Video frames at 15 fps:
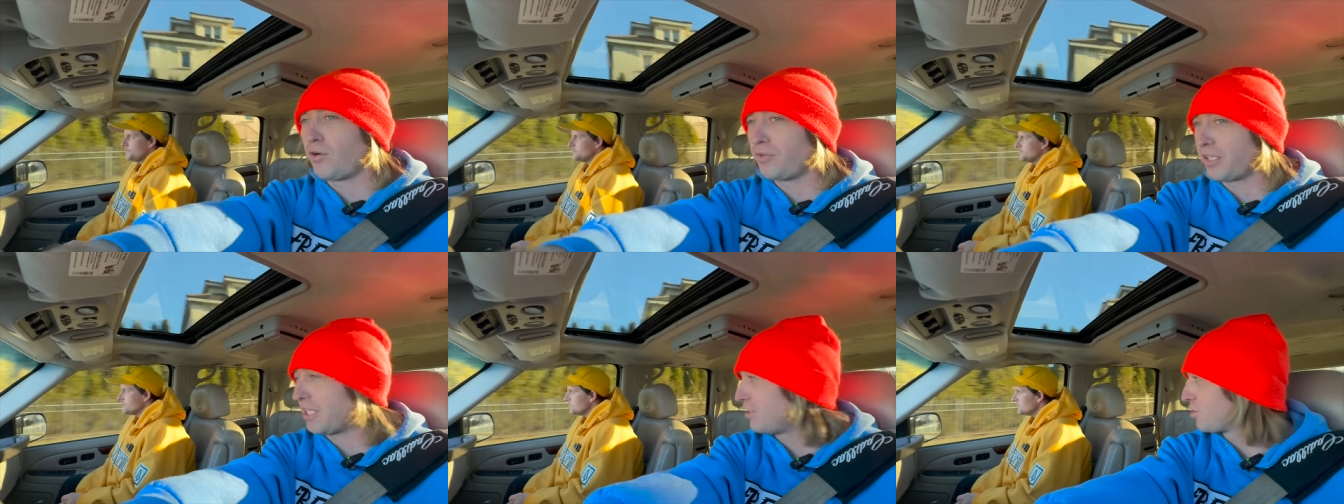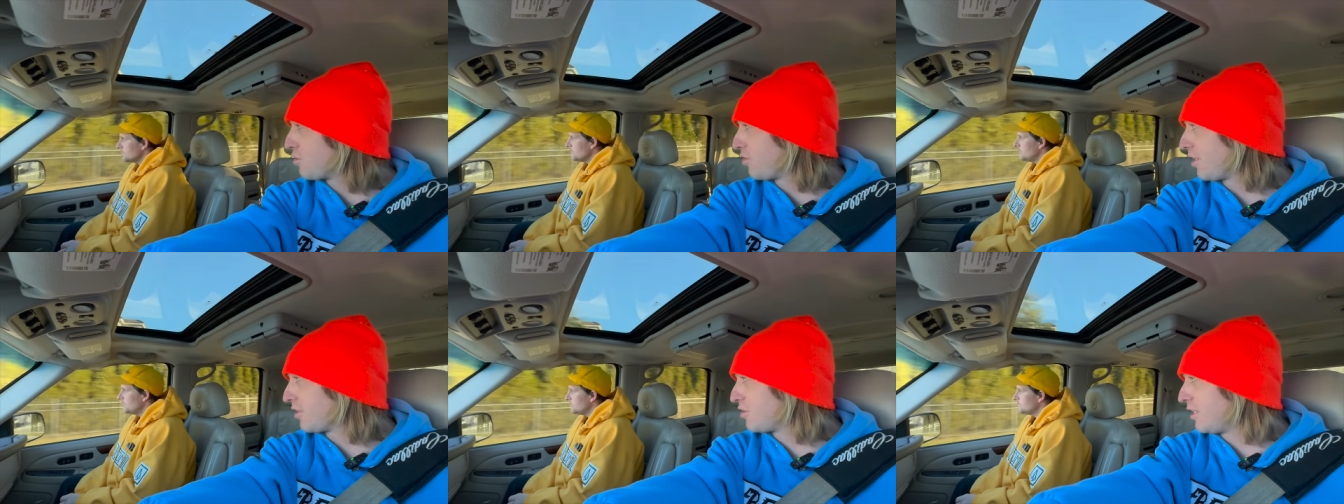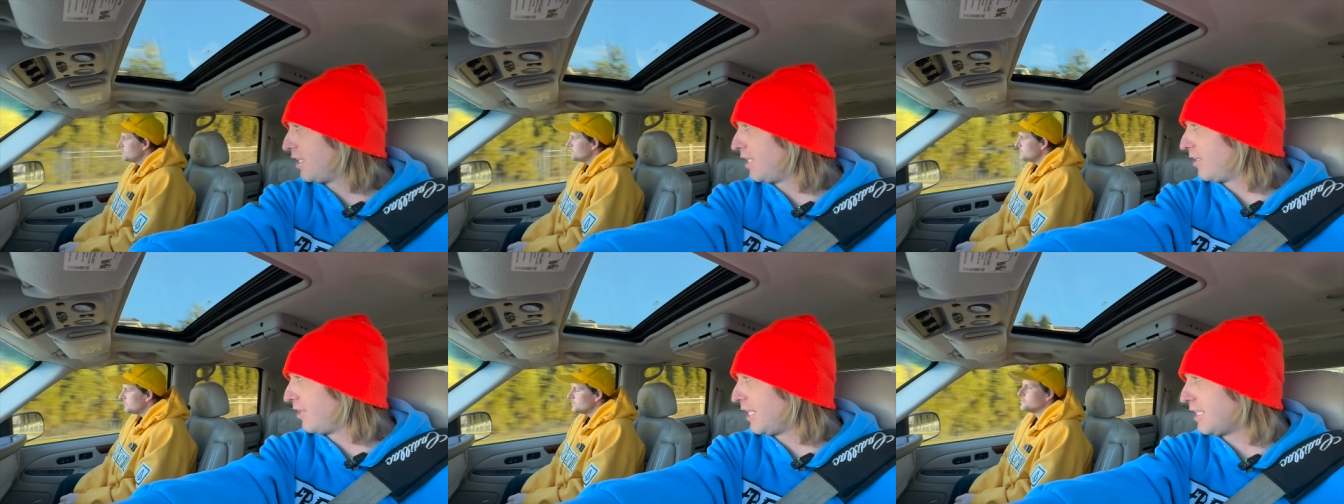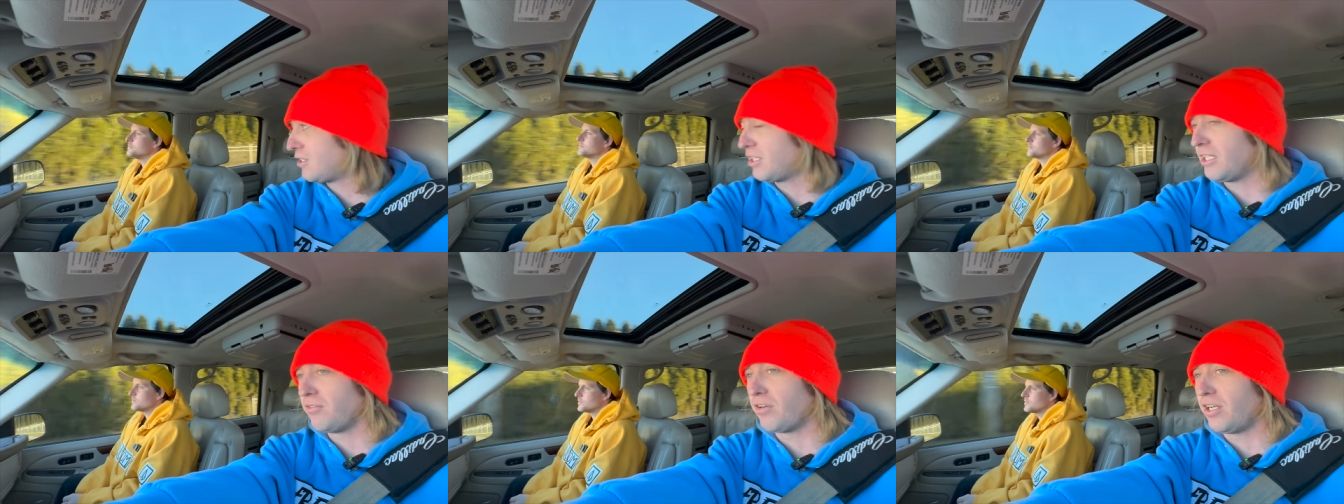all the construction in atlantic
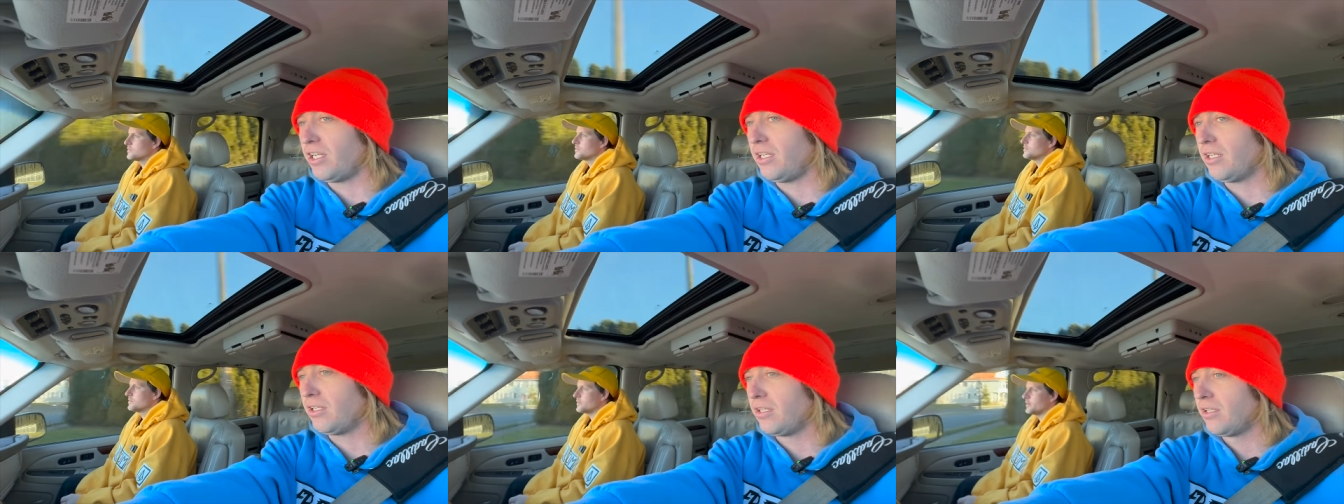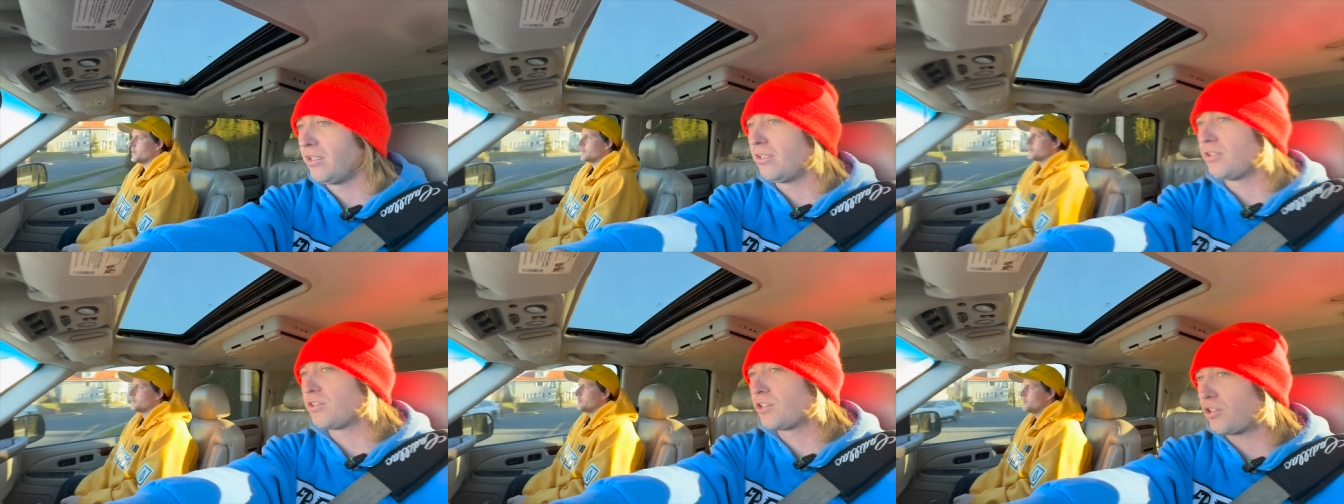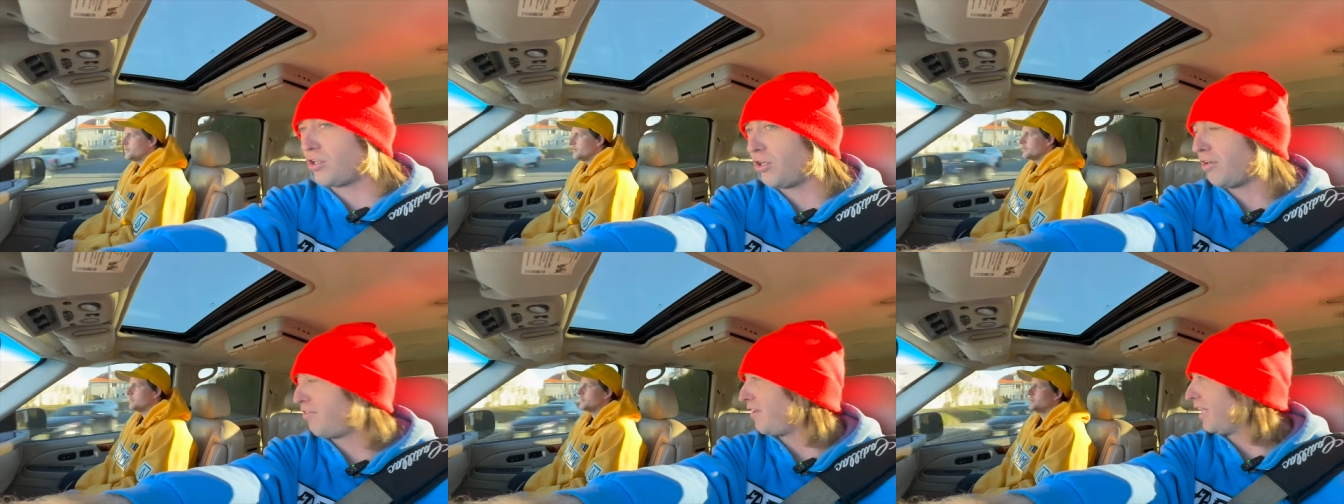city right yeah scarf